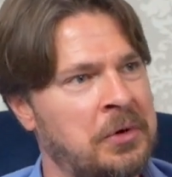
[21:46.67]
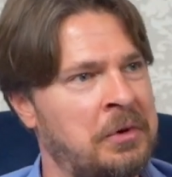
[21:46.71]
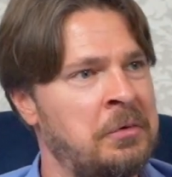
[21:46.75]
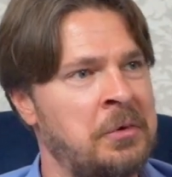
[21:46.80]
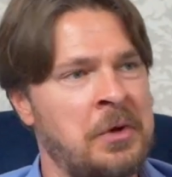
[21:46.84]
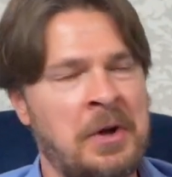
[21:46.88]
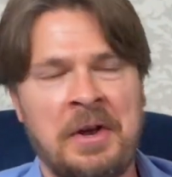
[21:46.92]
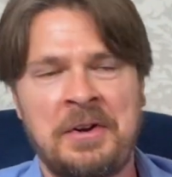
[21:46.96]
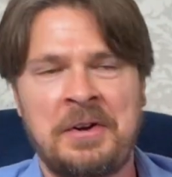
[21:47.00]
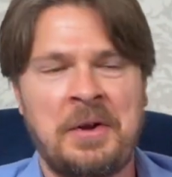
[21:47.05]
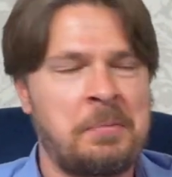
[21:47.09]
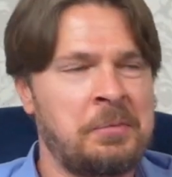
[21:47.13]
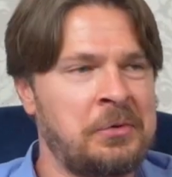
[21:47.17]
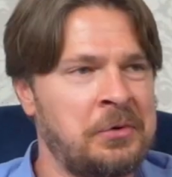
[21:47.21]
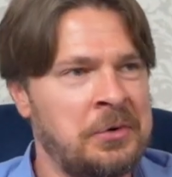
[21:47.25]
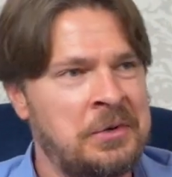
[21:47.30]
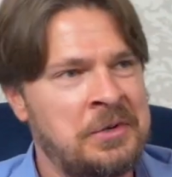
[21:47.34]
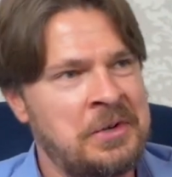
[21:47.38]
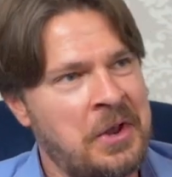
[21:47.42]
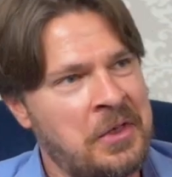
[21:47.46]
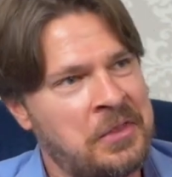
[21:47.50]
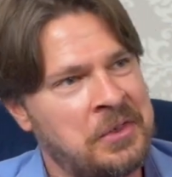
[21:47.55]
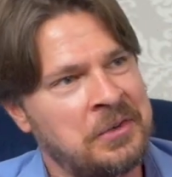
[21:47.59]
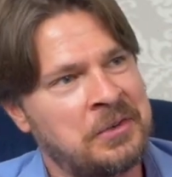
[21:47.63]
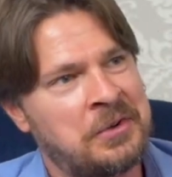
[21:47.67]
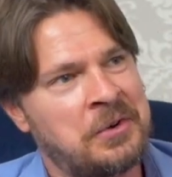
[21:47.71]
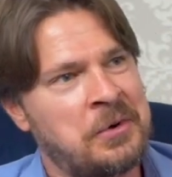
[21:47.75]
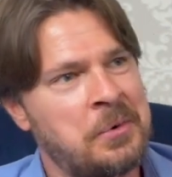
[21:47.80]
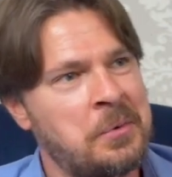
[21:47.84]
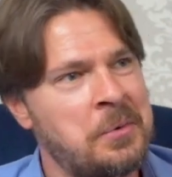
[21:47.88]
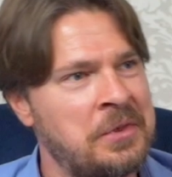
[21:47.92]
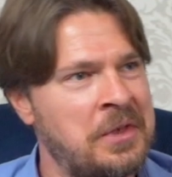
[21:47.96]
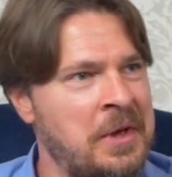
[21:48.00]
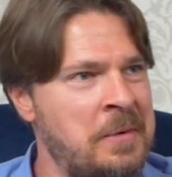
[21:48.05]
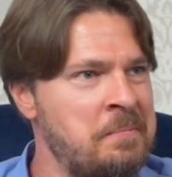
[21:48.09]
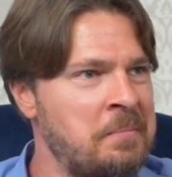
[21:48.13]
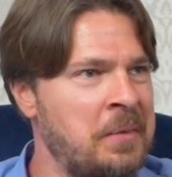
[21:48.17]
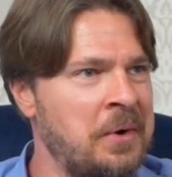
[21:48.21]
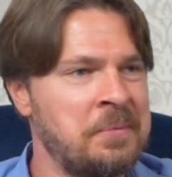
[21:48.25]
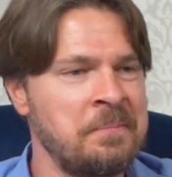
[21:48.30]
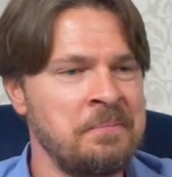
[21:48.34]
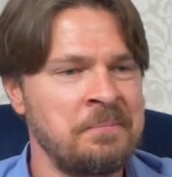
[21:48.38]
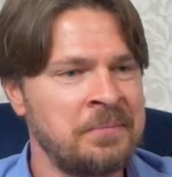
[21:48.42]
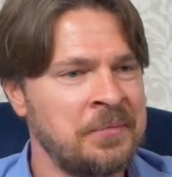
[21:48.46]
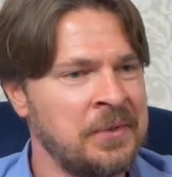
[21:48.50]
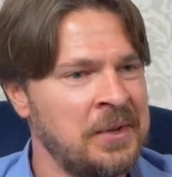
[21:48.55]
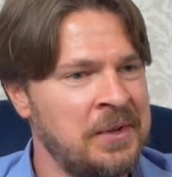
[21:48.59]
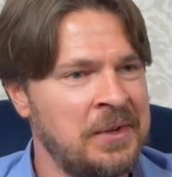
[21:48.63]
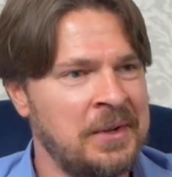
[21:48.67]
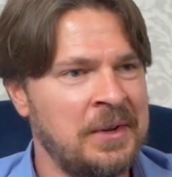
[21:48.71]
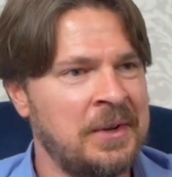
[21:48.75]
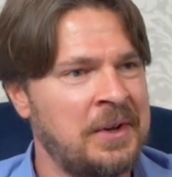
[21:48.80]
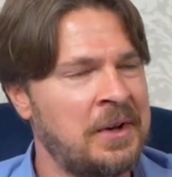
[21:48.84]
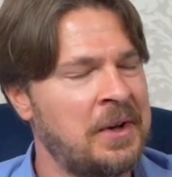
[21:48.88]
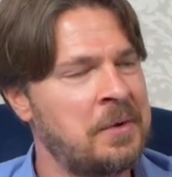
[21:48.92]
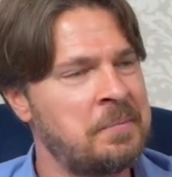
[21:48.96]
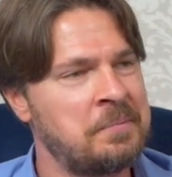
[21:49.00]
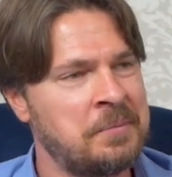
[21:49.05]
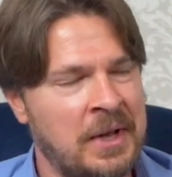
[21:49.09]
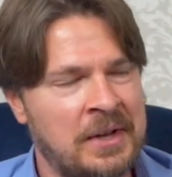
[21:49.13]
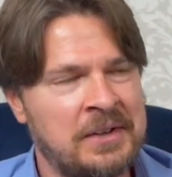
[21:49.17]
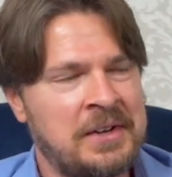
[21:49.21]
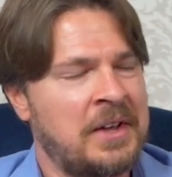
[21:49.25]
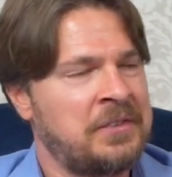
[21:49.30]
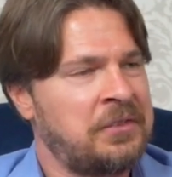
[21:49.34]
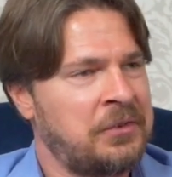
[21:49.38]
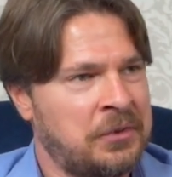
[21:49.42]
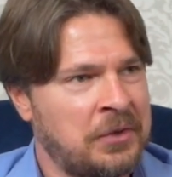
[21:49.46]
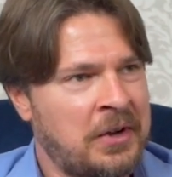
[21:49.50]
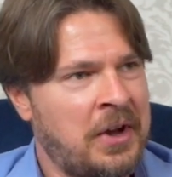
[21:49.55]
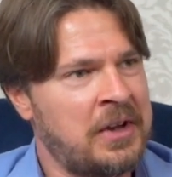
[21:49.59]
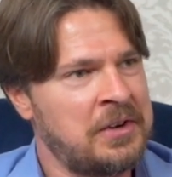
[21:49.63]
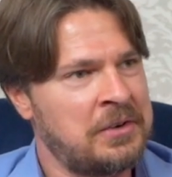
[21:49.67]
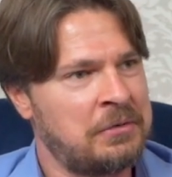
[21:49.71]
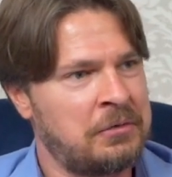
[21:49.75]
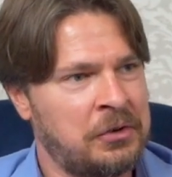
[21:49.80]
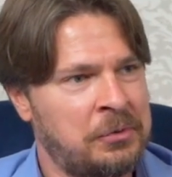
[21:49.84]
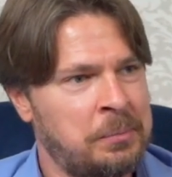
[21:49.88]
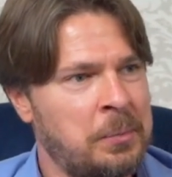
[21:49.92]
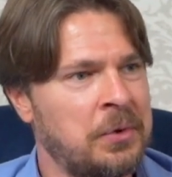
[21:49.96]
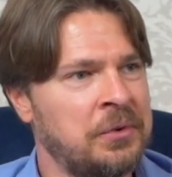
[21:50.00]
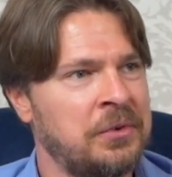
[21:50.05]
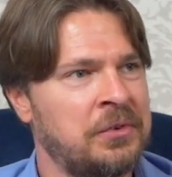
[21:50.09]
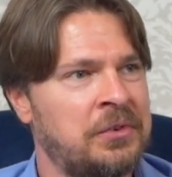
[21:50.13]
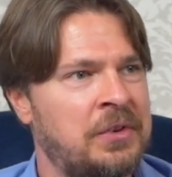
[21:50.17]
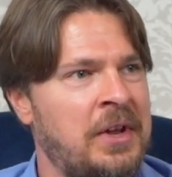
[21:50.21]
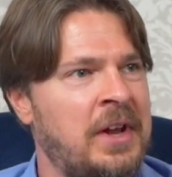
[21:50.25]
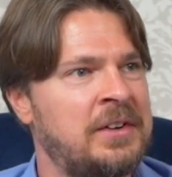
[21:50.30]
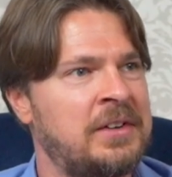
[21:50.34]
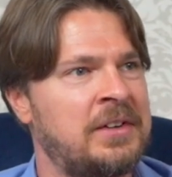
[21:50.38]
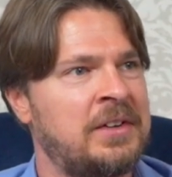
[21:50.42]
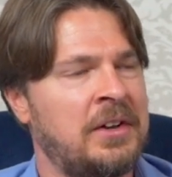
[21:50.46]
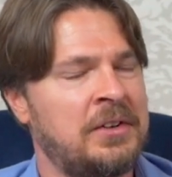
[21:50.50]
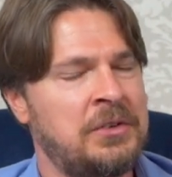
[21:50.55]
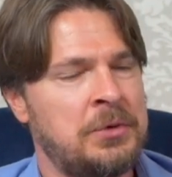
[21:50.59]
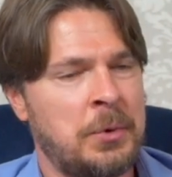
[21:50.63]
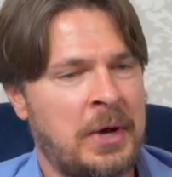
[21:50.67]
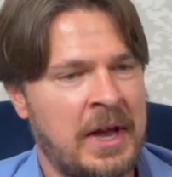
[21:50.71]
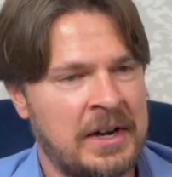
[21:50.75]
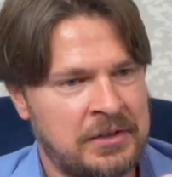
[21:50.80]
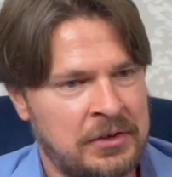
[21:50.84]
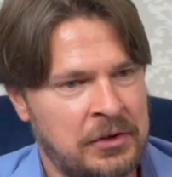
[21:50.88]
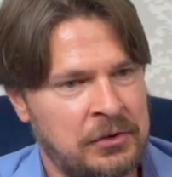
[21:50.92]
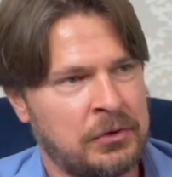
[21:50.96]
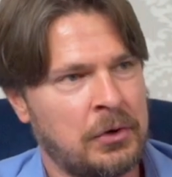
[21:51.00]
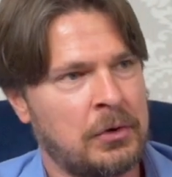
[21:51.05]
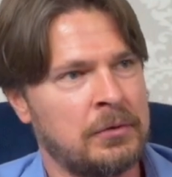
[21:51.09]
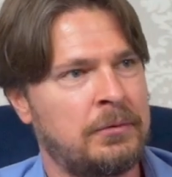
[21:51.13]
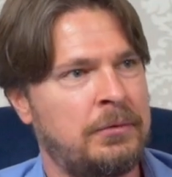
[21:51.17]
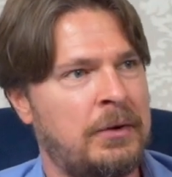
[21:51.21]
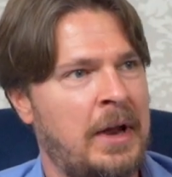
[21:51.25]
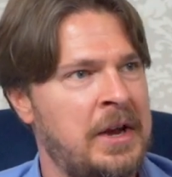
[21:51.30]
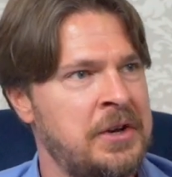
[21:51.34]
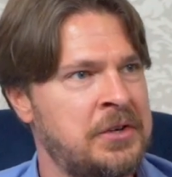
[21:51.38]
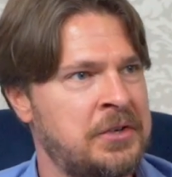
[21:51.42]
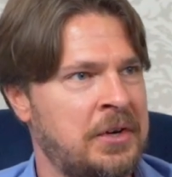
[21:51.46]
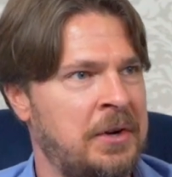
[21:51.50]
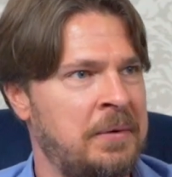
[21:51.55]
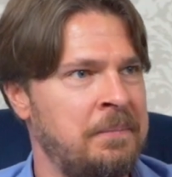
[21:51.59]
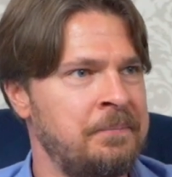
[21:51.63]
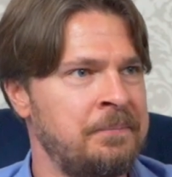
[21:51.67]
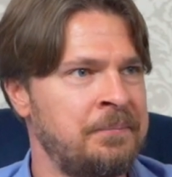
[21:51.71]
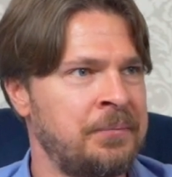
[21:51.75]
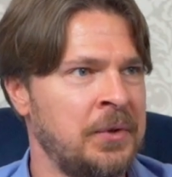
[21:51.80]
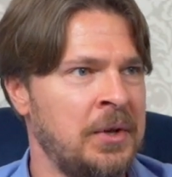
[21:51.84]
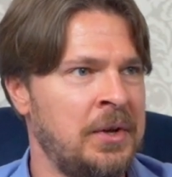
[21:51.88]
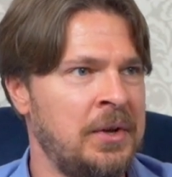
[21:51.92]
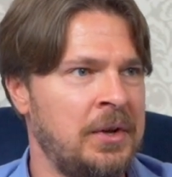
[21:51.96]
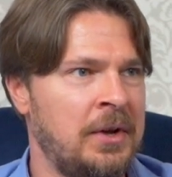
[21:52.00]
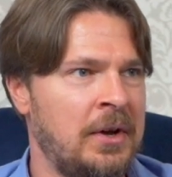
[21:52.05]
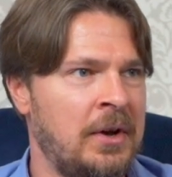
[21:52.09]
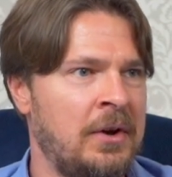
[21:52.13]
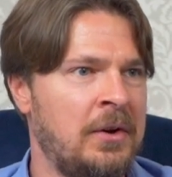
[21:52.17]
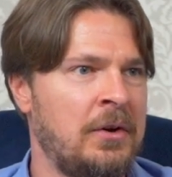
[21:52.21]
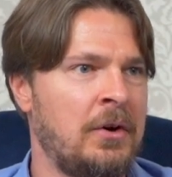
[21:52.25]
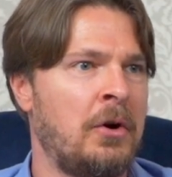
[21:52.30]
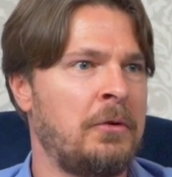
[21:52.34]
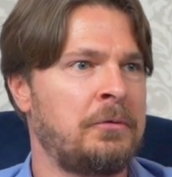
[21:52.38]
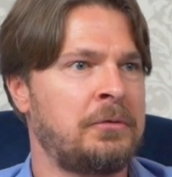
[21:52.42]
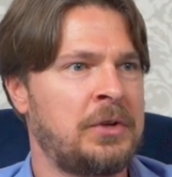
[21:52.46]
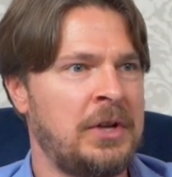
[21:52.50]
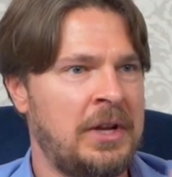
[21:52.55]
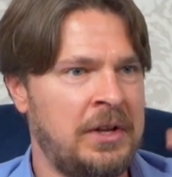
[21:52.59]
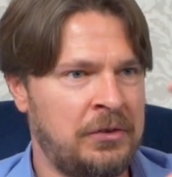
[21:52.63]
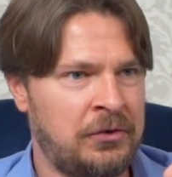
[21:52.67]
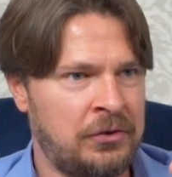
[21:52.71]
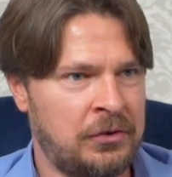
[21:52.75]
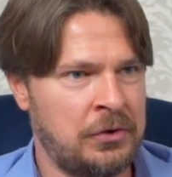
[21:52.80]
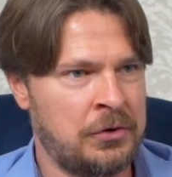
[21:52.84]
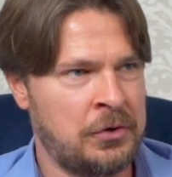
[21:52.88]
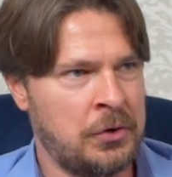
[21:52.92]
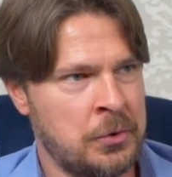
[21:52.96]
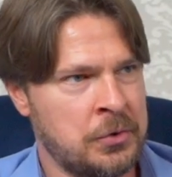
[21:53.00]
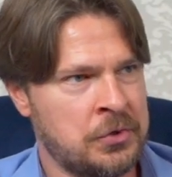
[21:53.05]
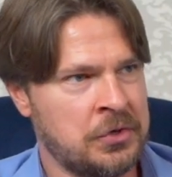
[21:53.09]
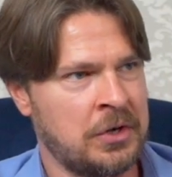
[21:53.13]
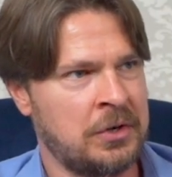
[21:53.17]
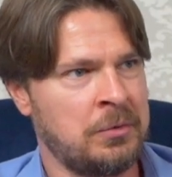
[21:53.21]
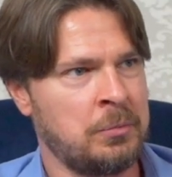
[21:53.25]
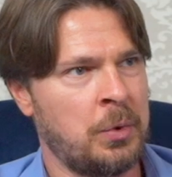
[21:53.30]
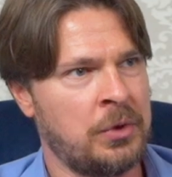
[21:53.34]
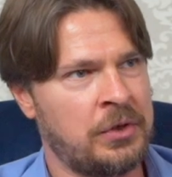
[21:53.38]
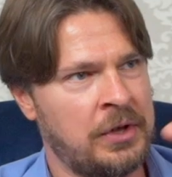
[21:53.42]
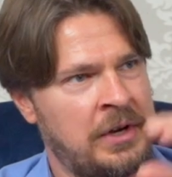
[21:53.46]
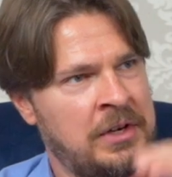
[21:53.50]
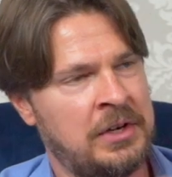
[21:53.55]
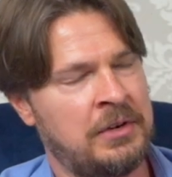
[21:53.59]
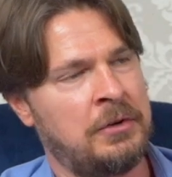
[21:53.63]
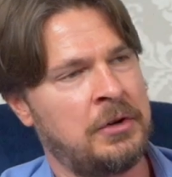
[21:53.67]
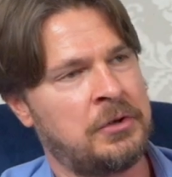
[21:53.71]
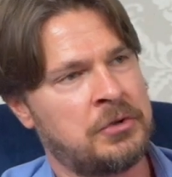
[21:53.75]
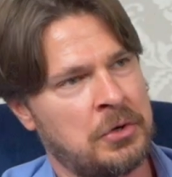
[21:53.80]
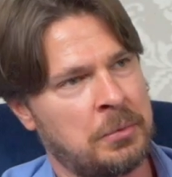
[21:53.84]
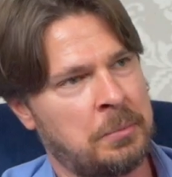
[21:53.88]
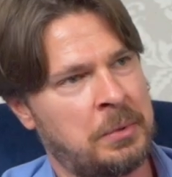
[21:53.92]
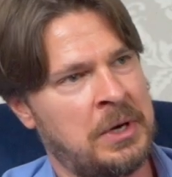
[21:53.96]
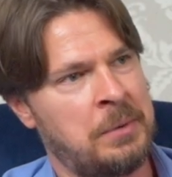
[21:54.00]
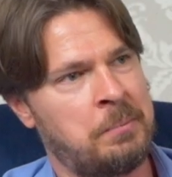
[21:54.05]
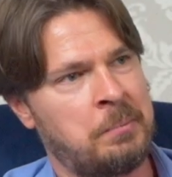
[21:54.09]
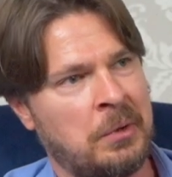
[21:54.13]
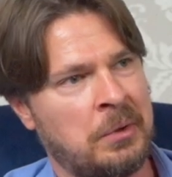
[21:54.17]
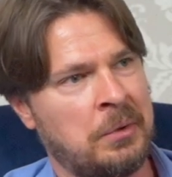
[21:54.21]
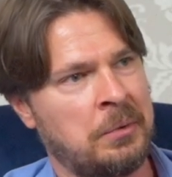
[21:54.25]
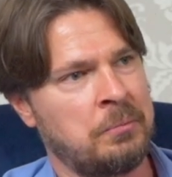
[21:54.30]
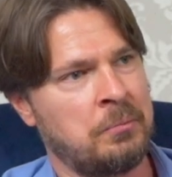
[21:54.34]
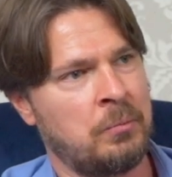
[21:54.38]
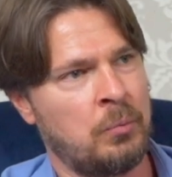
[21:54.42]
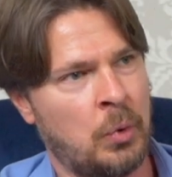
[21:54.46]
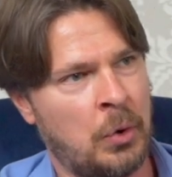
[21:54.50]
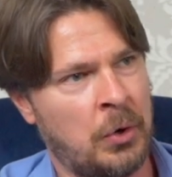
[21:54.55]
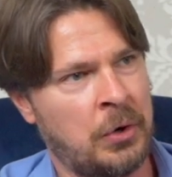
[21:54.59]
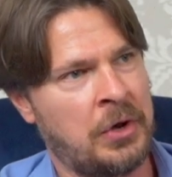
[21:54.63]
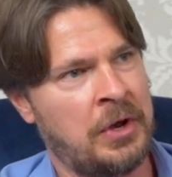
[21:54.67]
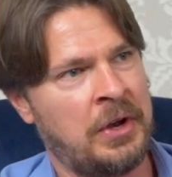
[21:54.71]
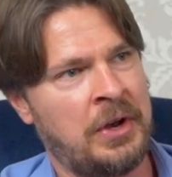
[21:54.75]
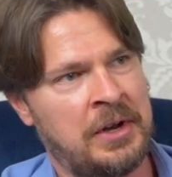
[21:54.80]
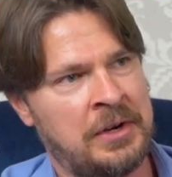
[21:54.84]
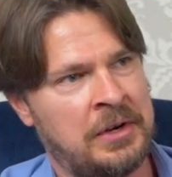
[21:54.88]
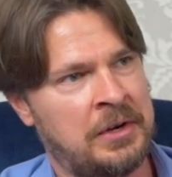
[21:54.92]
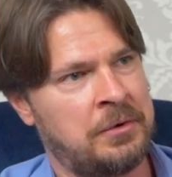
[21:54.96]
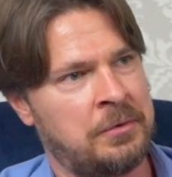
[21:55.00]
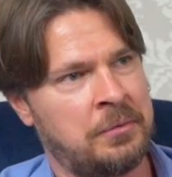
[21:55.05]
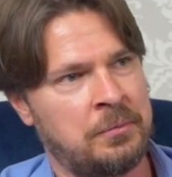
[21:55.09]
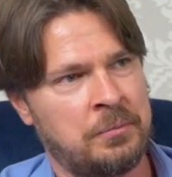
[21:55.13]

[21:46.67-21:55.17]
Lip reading: You had absolutely nothing to do with him. But yeah, that's the kind of response that you get, this conflation of the institution with individual people working in it.